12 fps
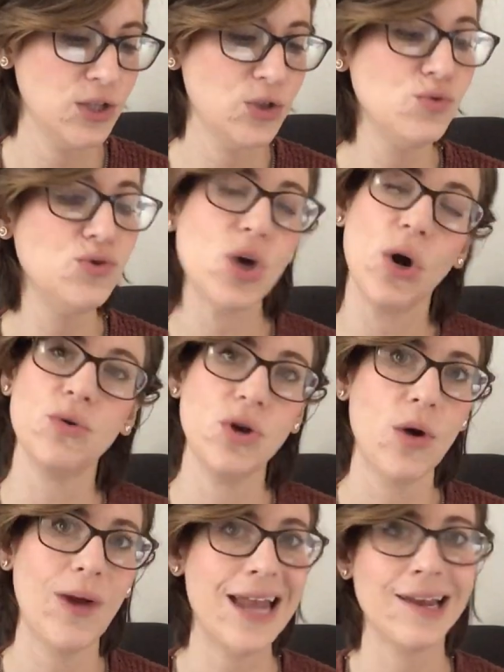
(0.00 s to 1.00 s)
You don't
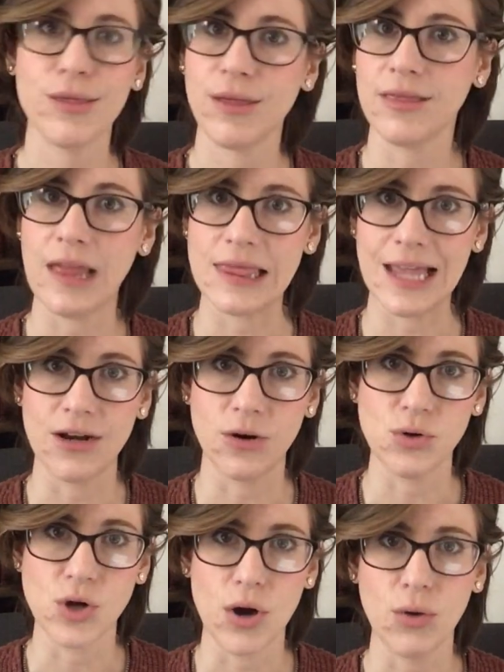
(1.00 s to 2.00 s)
know anything that they
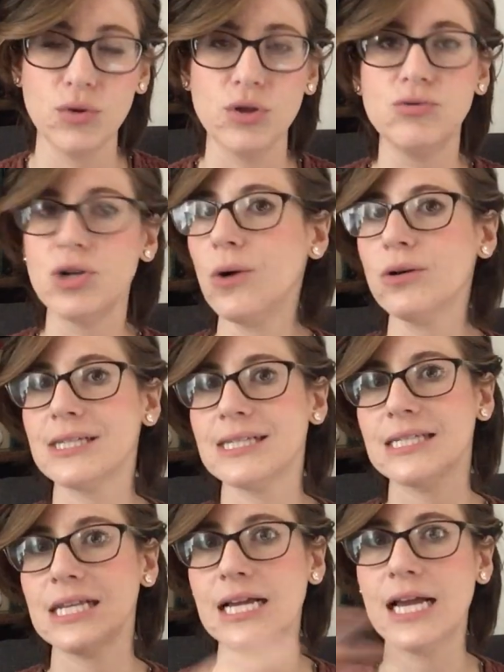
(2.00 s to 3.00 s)
don't know. You don't
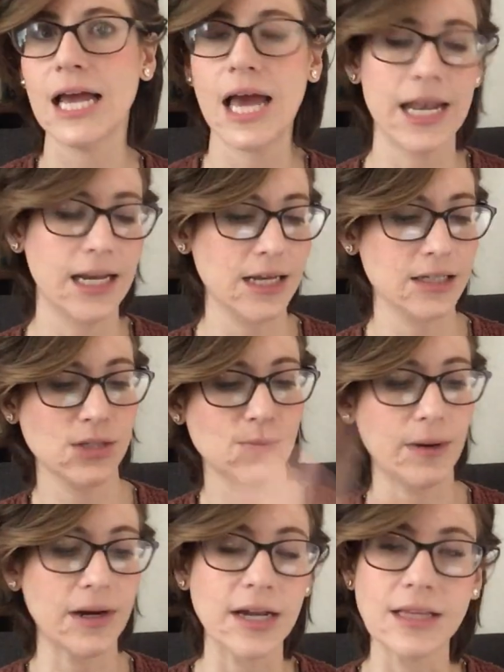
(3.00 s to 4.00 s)
see any
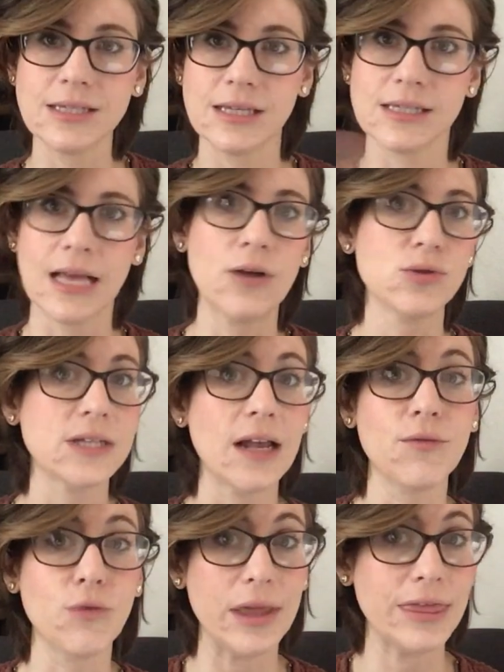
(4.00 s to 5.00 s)
experiences
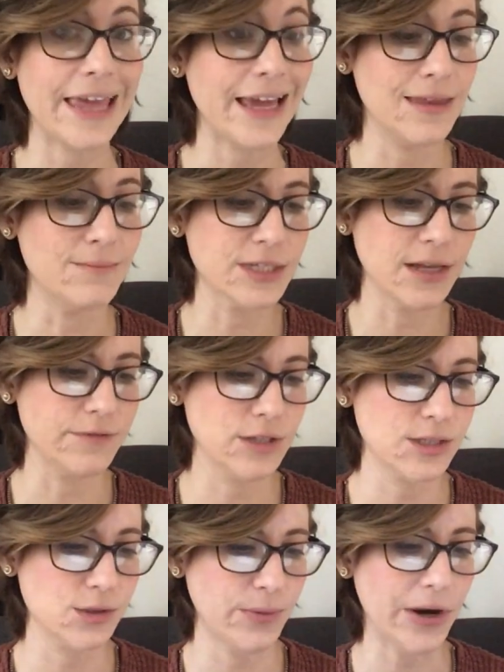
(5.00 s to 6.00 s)
outside of what they themselves
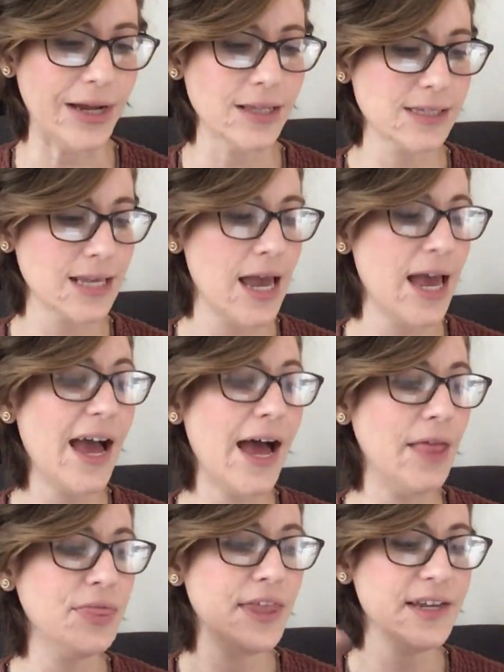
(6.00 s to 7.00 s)
experience.
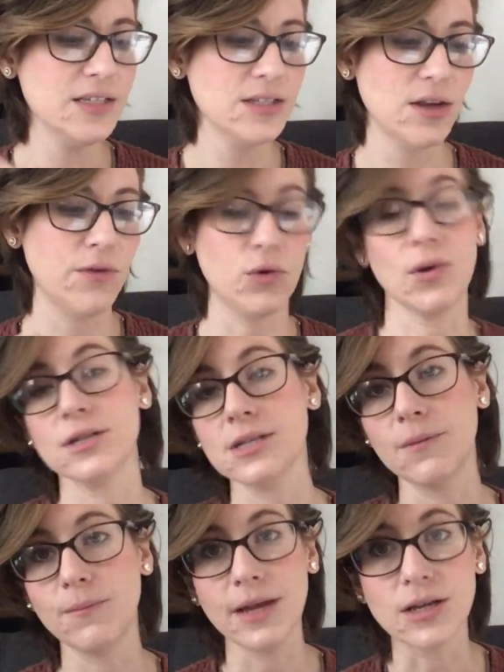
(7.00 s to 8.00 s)
And this, of course,
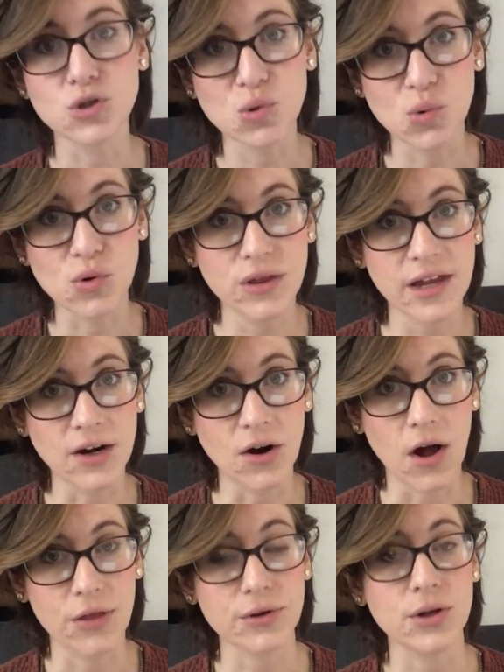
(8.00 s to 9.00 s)
can be a tool that an
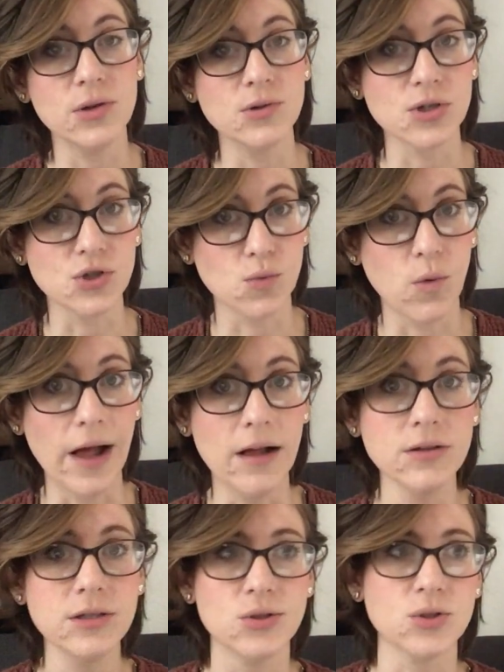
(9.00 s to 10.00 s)
author uses
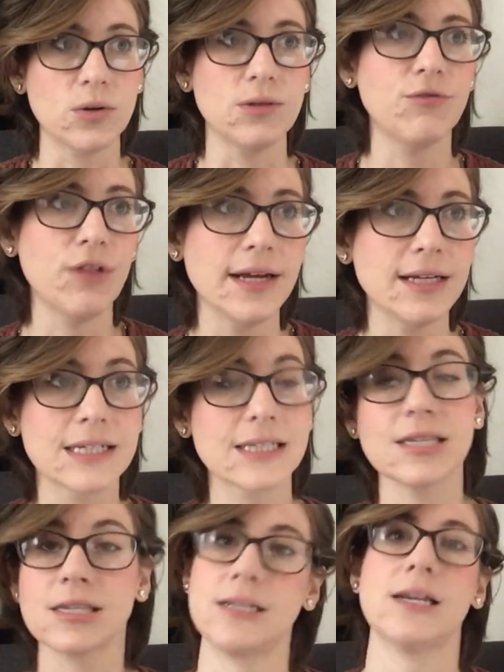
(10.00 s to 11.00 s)
well to sort of like
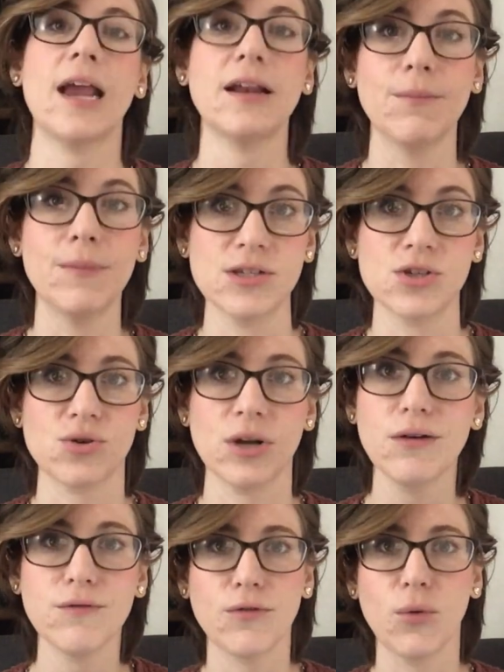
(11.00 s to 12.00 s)
sustain a
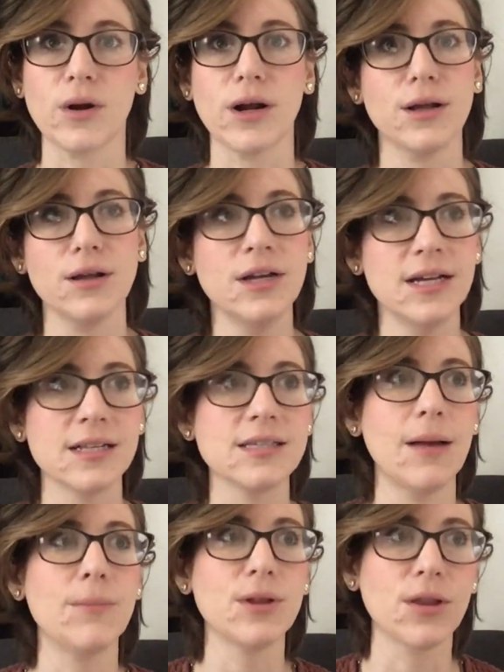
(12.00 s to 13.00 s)
mystery. For
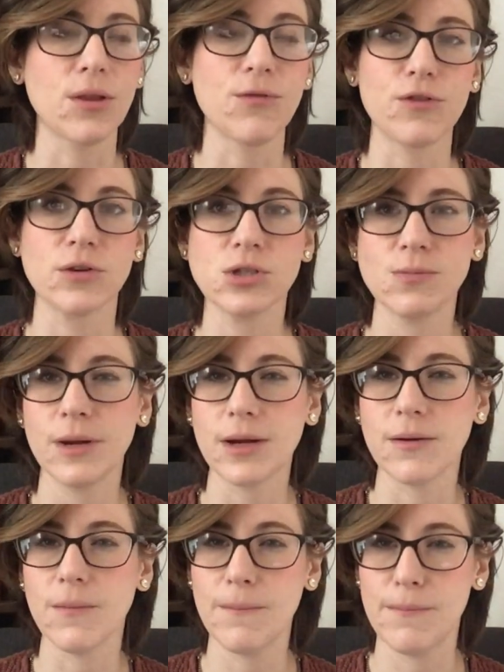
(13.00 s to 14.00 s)
example, in the first
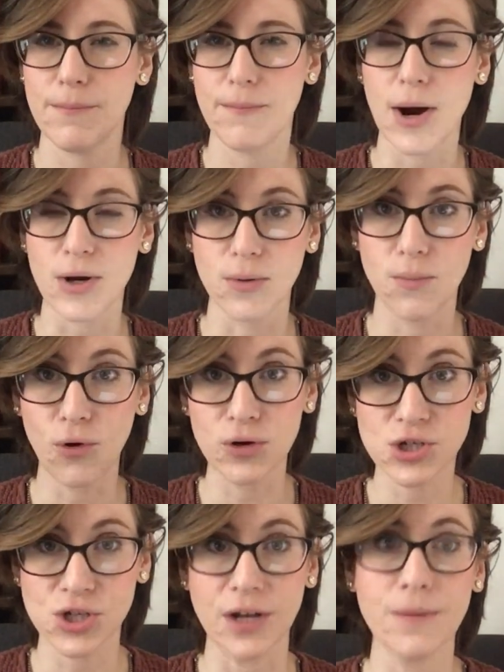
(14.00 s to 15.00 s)

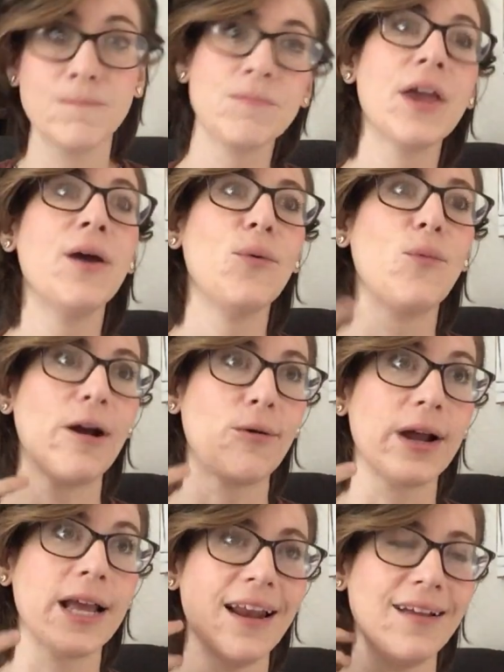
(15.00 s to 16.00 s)
portion where
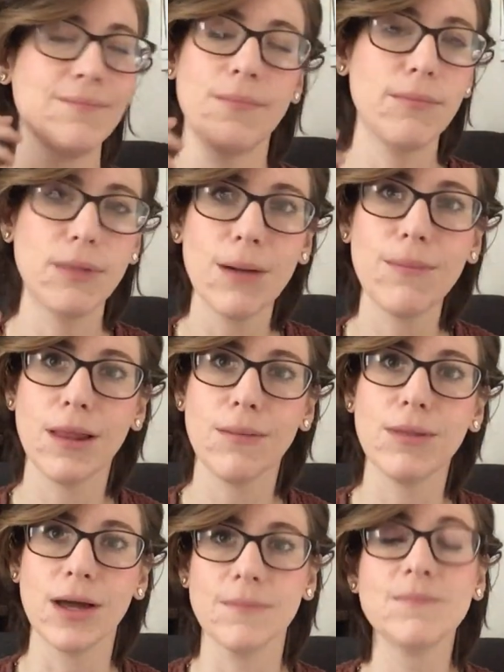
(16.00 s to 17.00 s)
we're getting blah, blah,
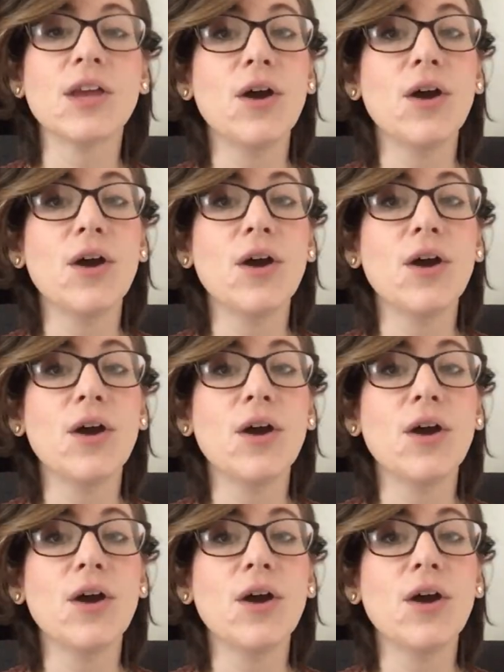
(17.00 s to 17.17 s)
blah.